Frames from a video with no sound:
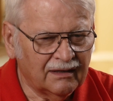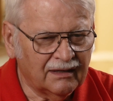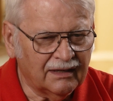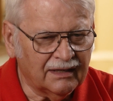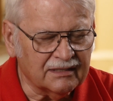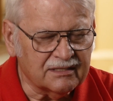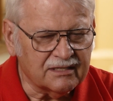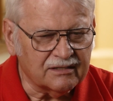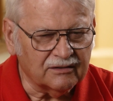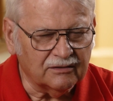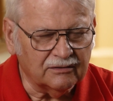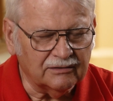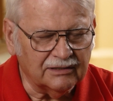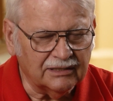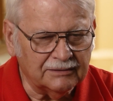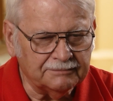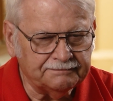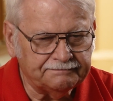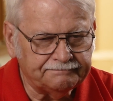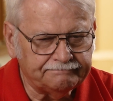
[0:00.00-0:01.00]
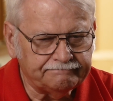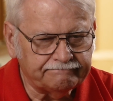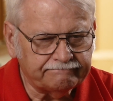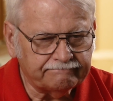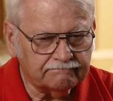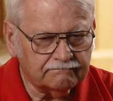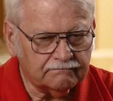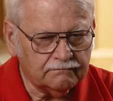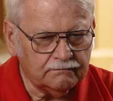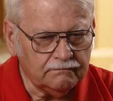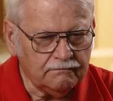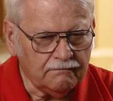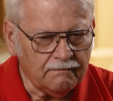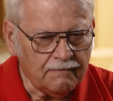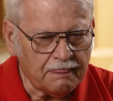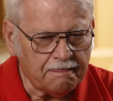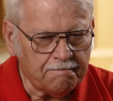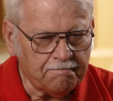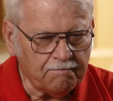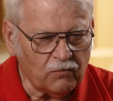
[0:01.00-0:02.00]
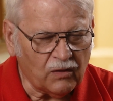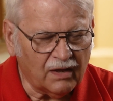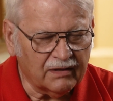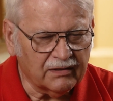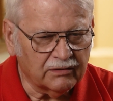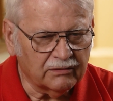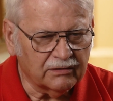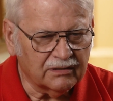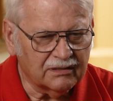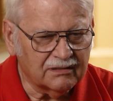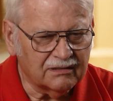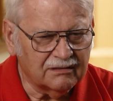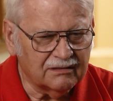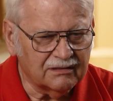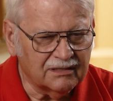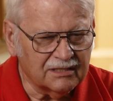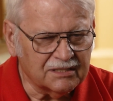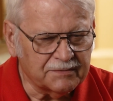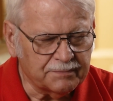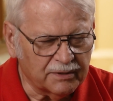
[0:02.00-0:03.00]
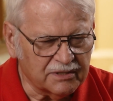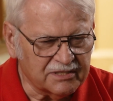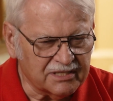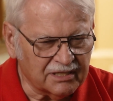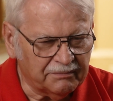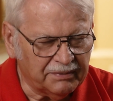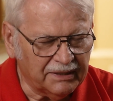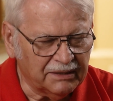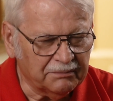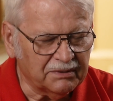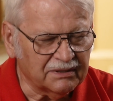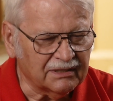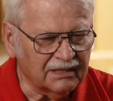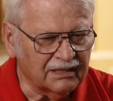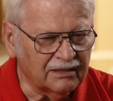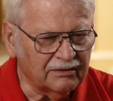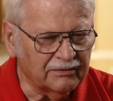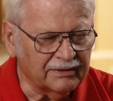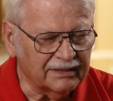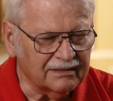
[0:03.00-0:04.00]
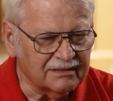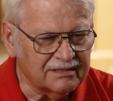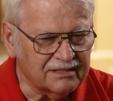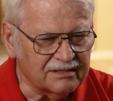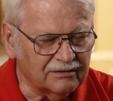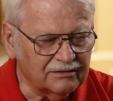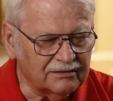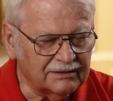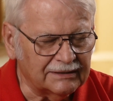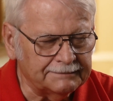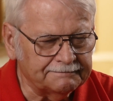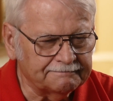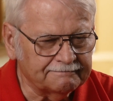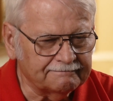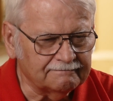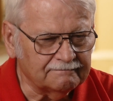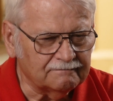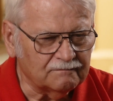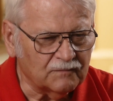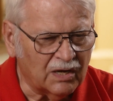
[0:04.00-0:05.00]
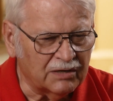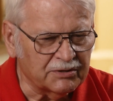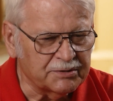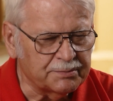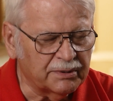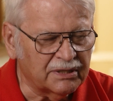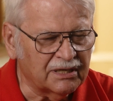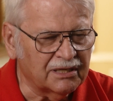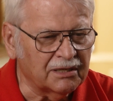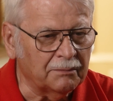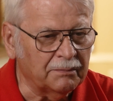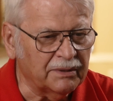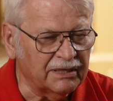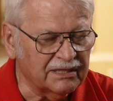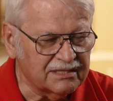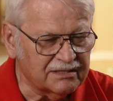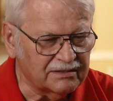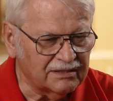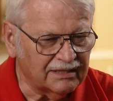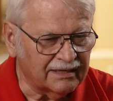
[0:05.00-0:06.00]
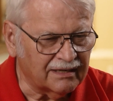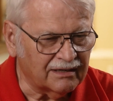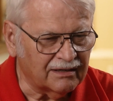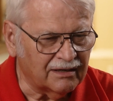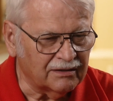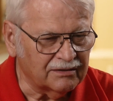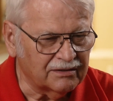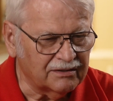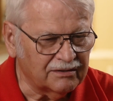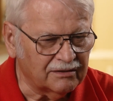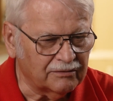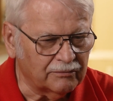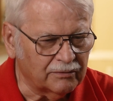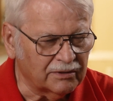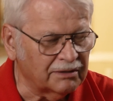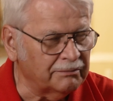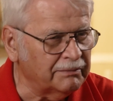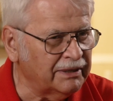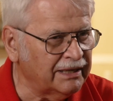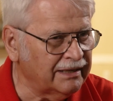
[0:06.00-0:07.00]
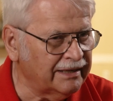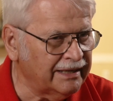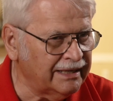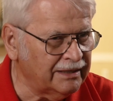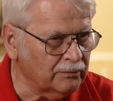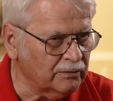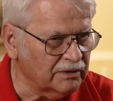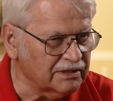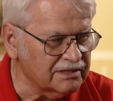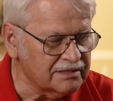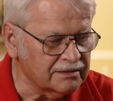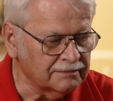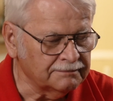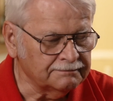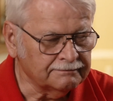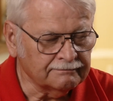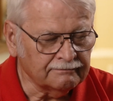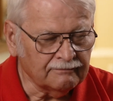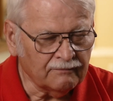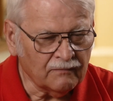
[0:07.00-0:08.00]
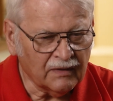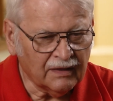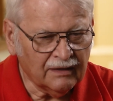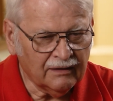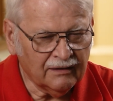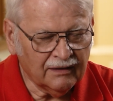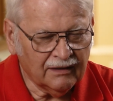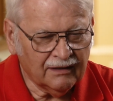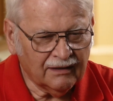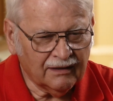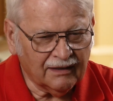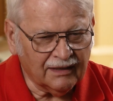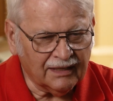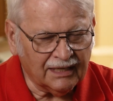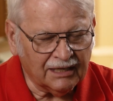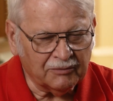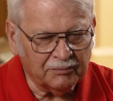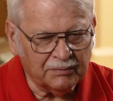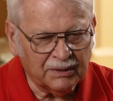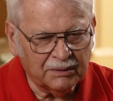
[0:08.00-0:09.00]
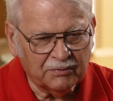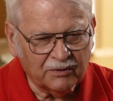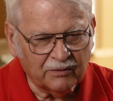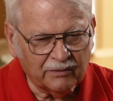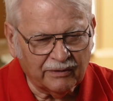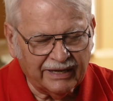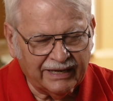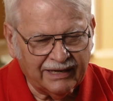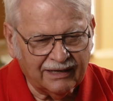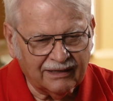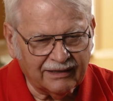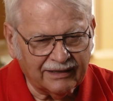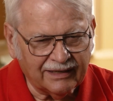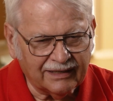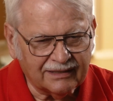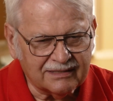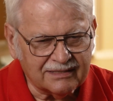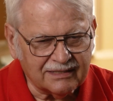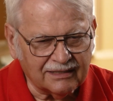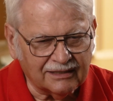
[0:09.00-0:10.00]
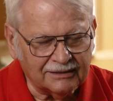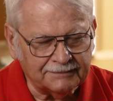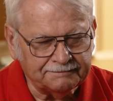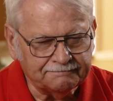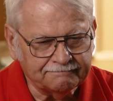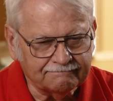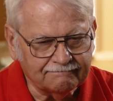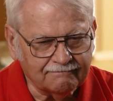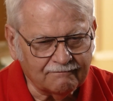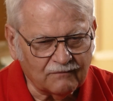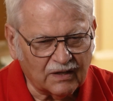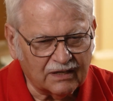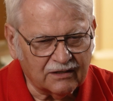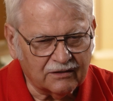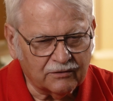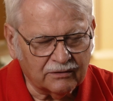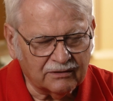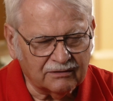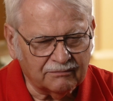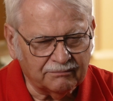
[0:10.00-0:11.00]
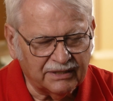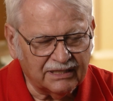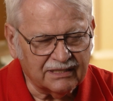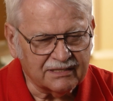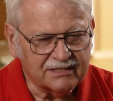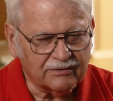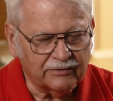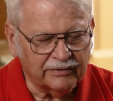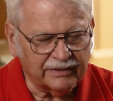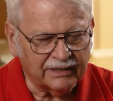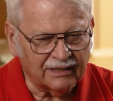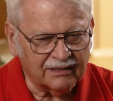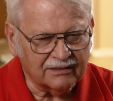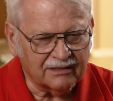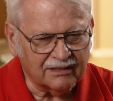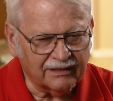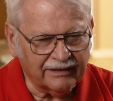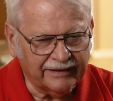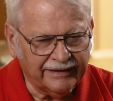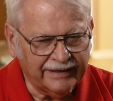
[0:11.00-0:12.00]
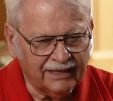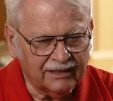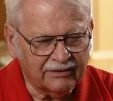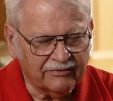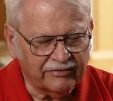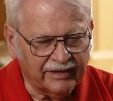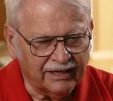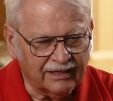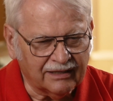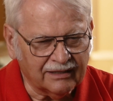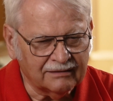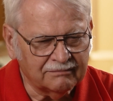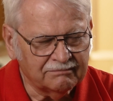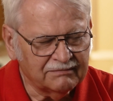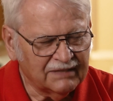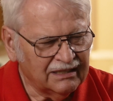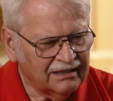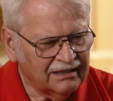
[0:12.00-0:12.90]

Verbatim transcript: And so um, they were dispersing people now. And so uh, I was put on a bus, headed out to where the main gate was. And I remember riding that um, bus going out to the gate thinking,